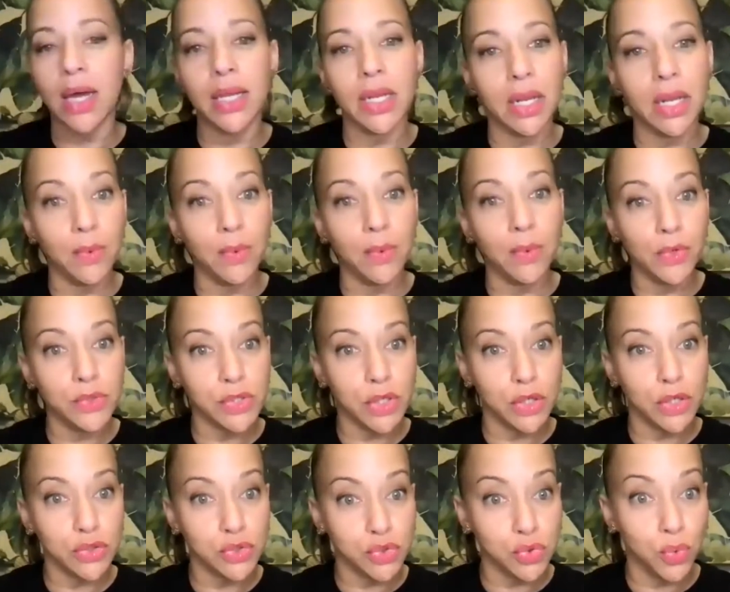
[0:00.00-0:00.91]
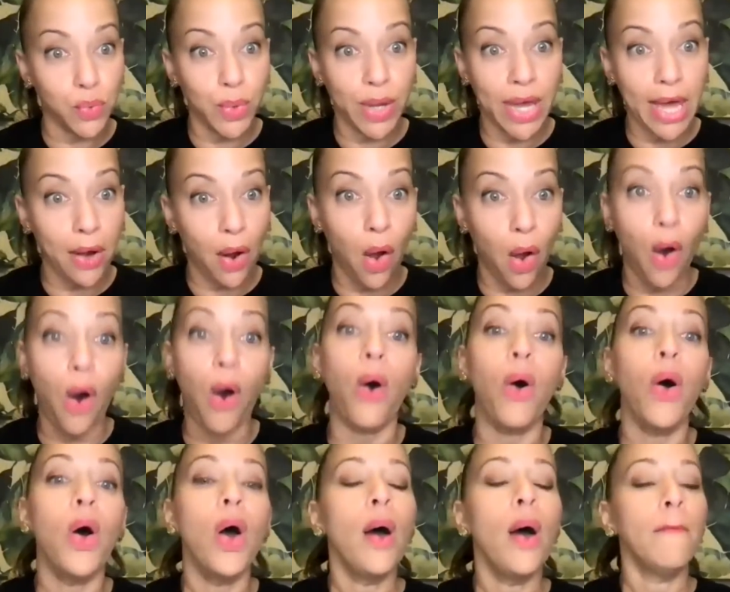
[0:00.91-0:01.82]
anyone who sells jewelry at
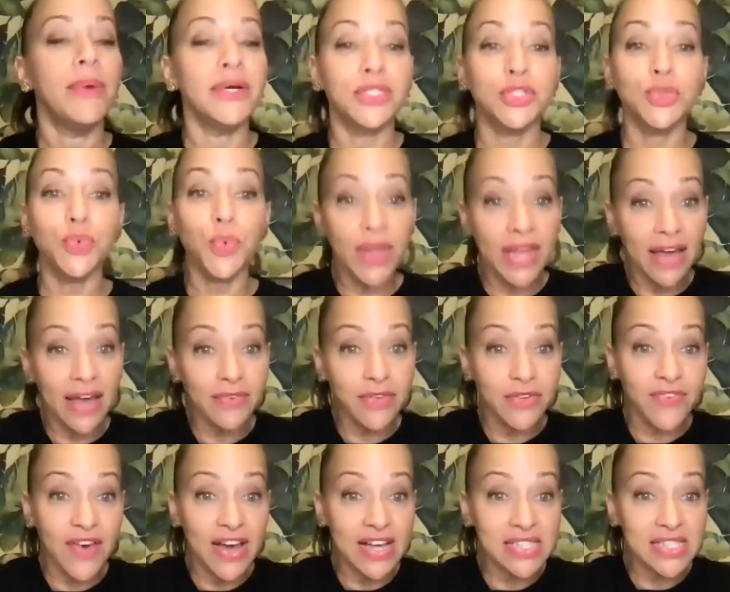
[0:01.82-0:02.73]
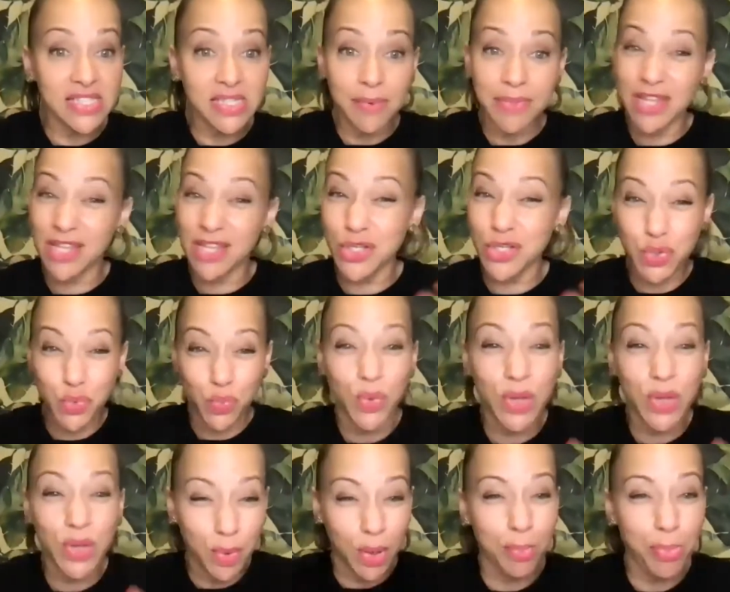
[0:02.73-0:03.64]
all, but you really have to find something that you
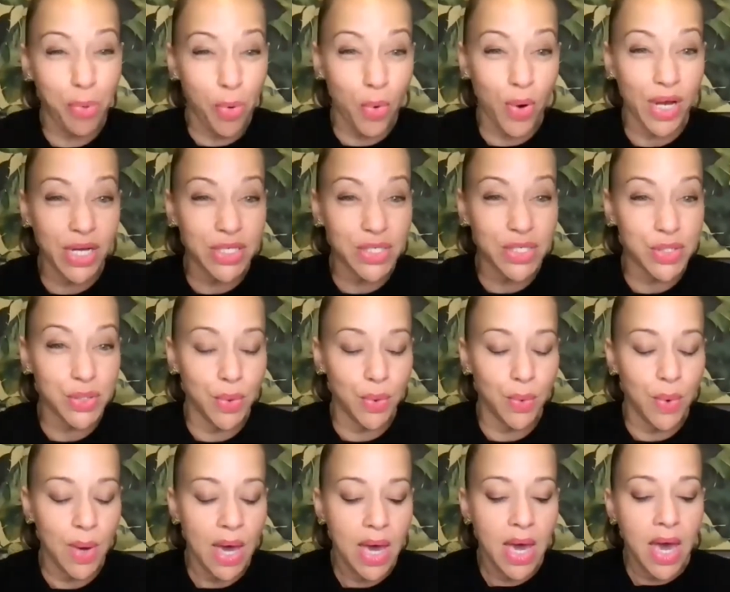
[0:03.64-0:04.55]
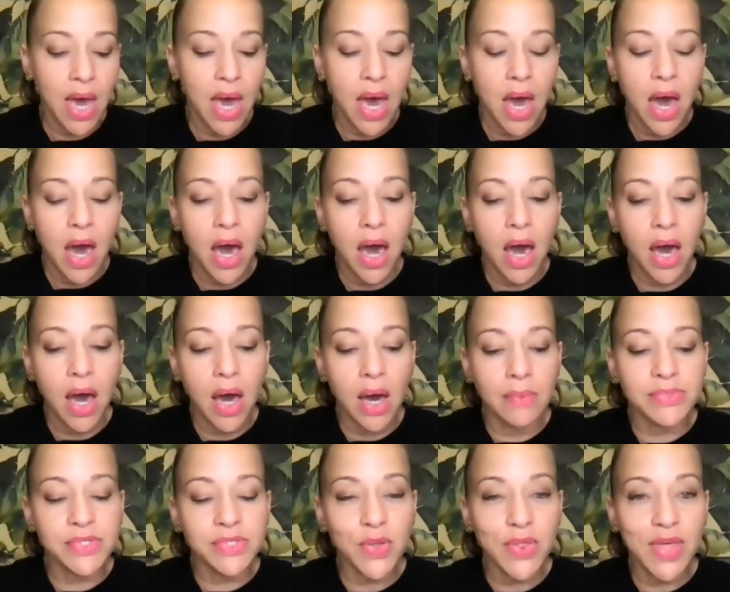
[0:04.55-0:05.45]
really want to pour into.
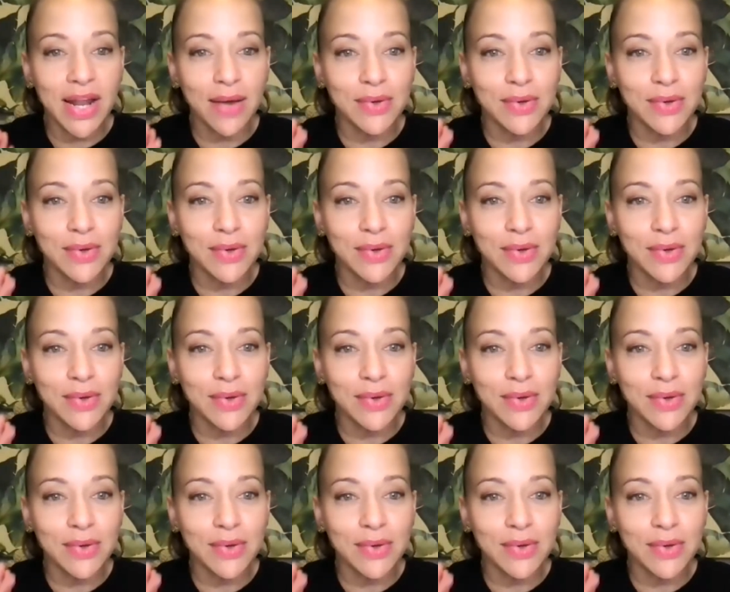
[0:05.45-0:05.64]
So then I was